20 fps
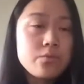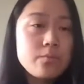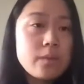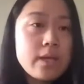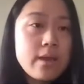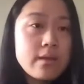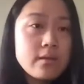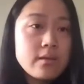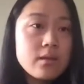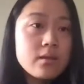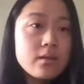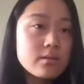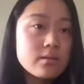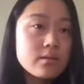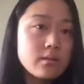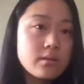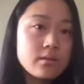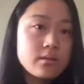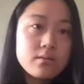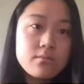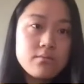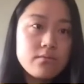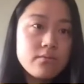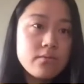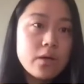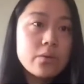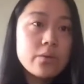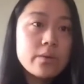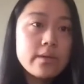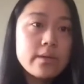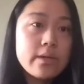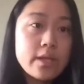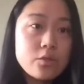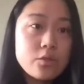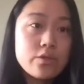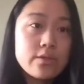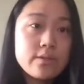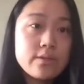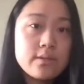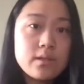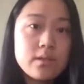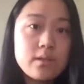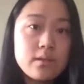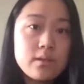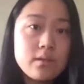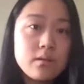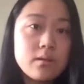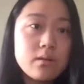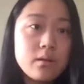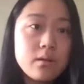me, I think it's a very interesting